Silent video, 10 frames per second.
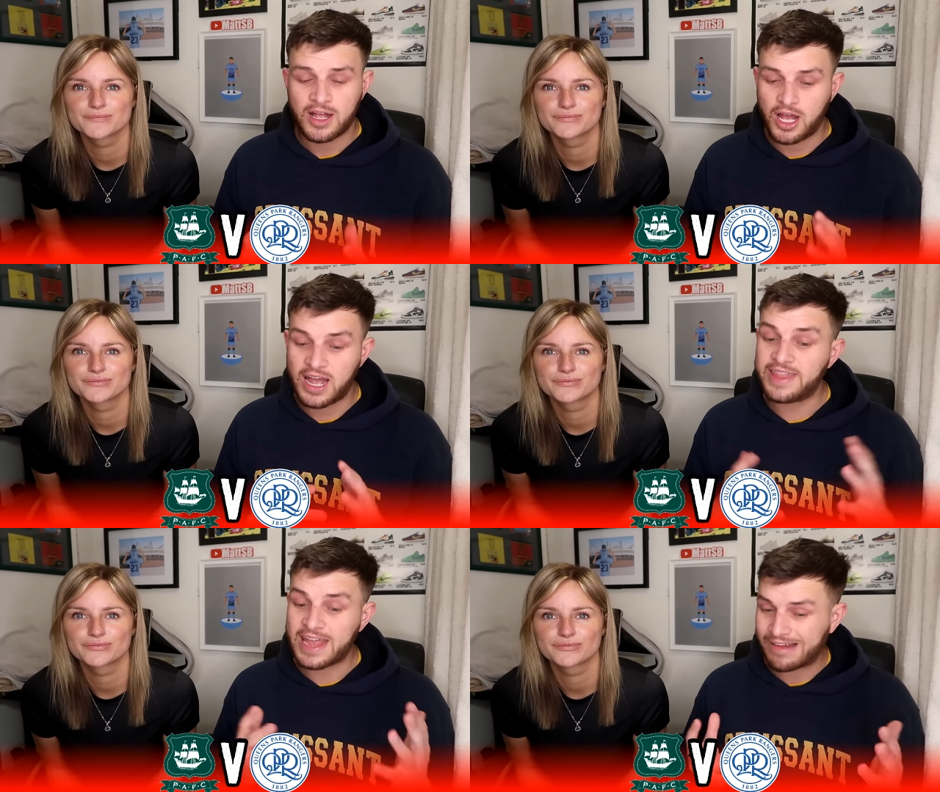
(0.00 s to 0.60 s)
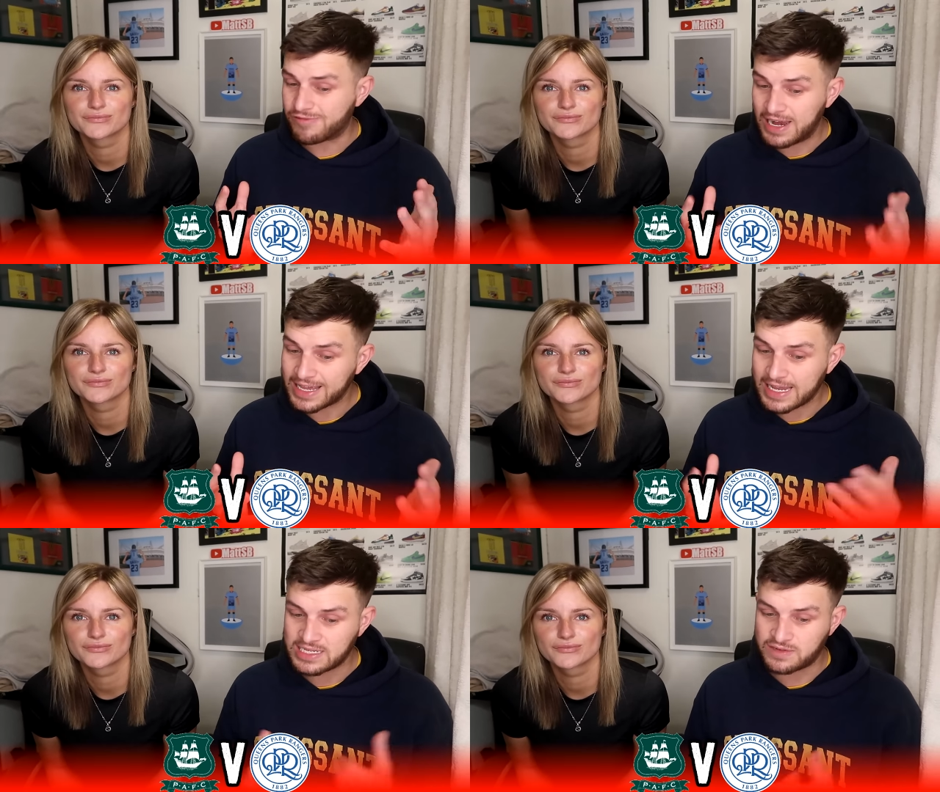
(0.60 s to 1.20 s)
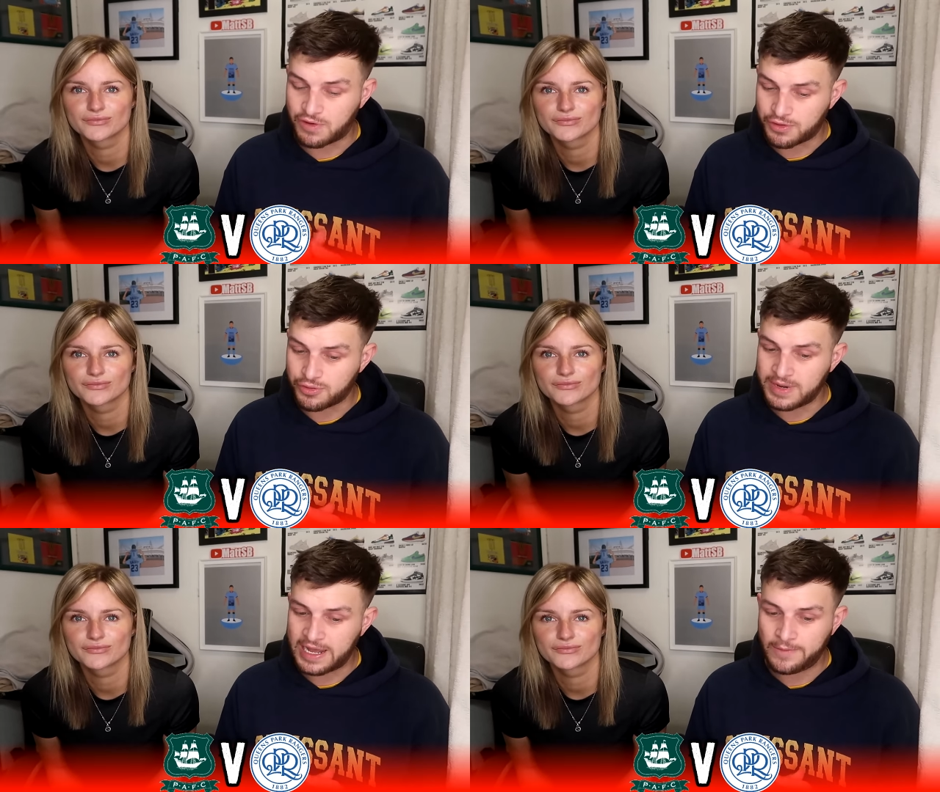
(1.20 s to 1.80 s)
Speaker 1: And they have relegated
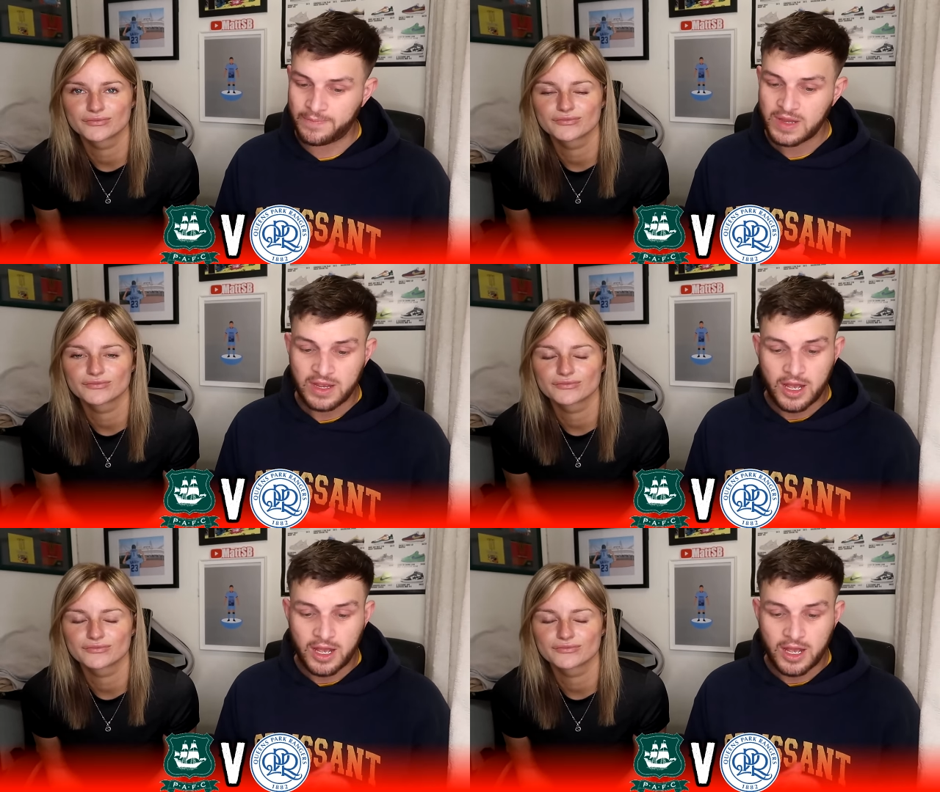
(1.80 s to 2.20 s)
Rotherham now.